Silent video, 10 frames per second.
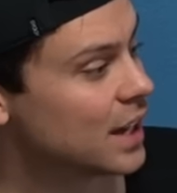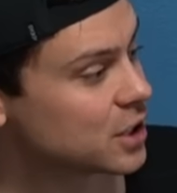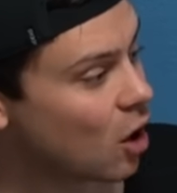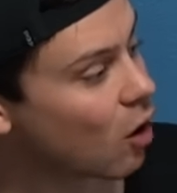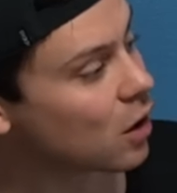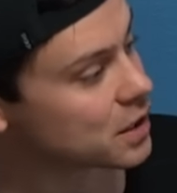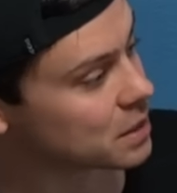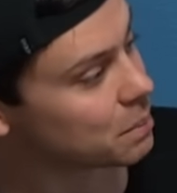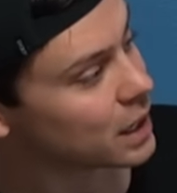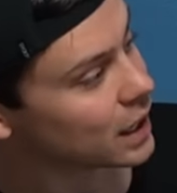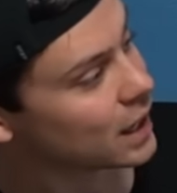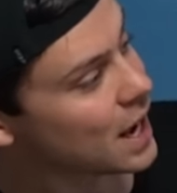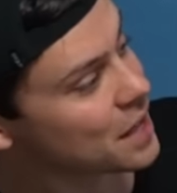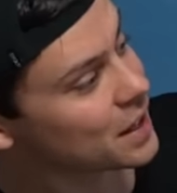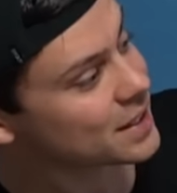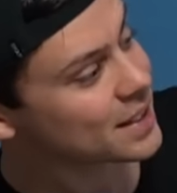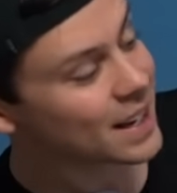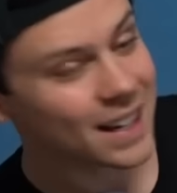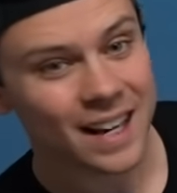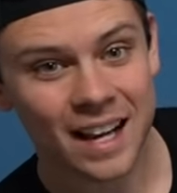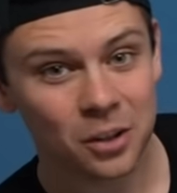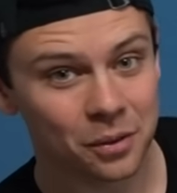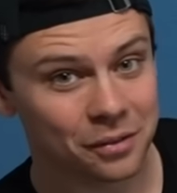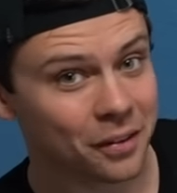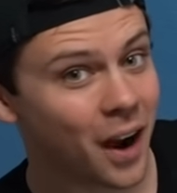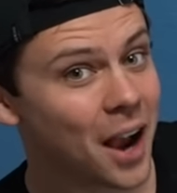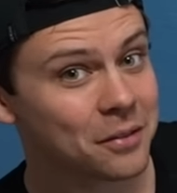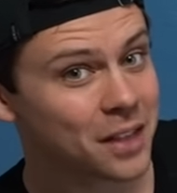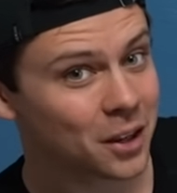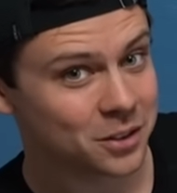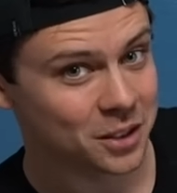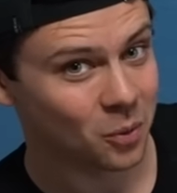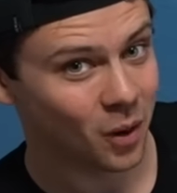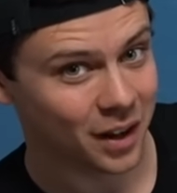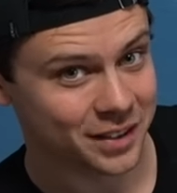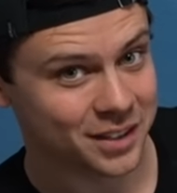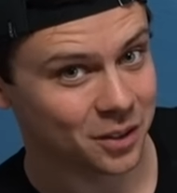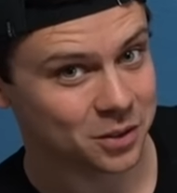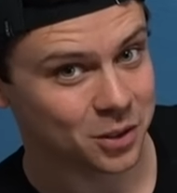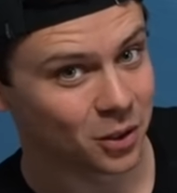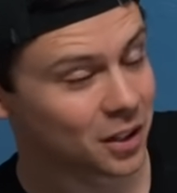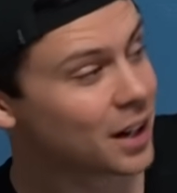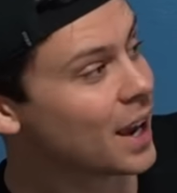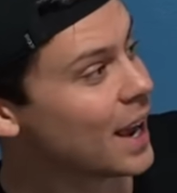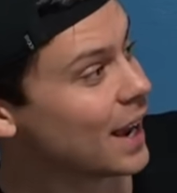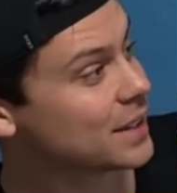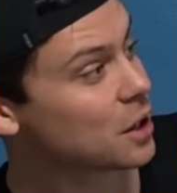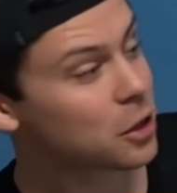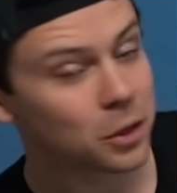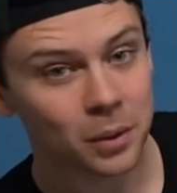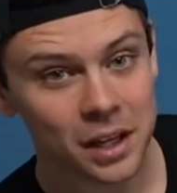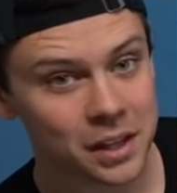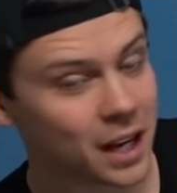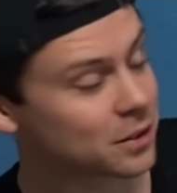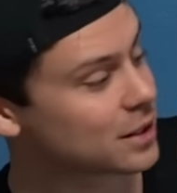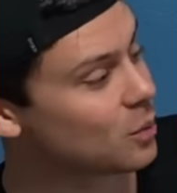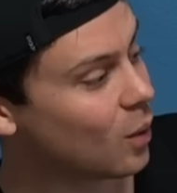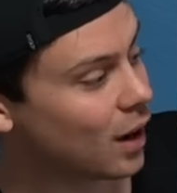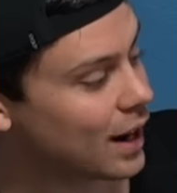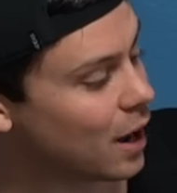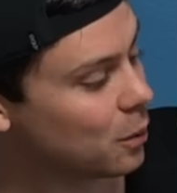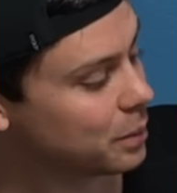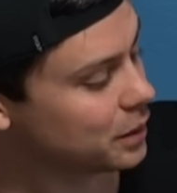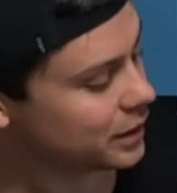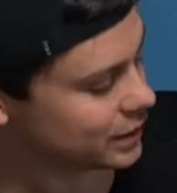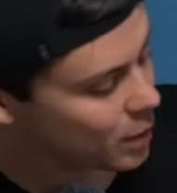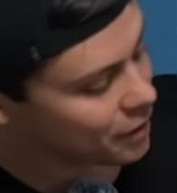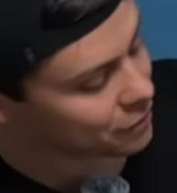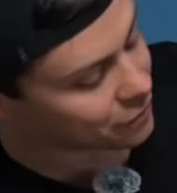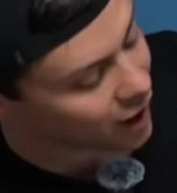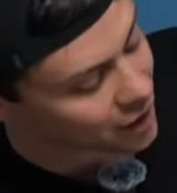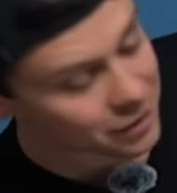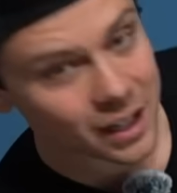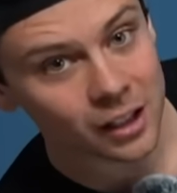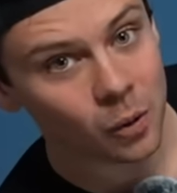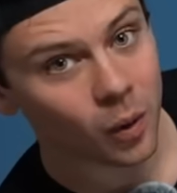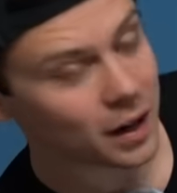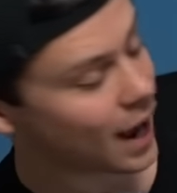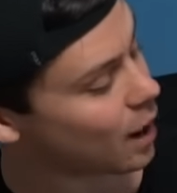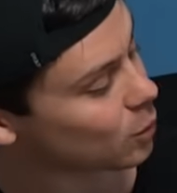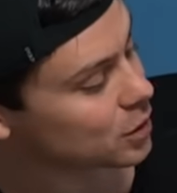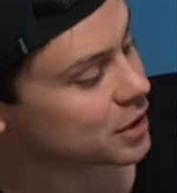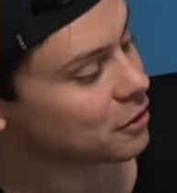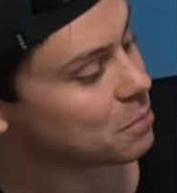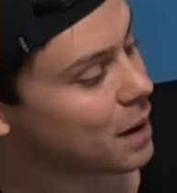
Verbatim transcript: is hard to beat. This thing can handle 5,000 watts of solar. It has a 3,000 watt output. We have 5 kilowatt hours of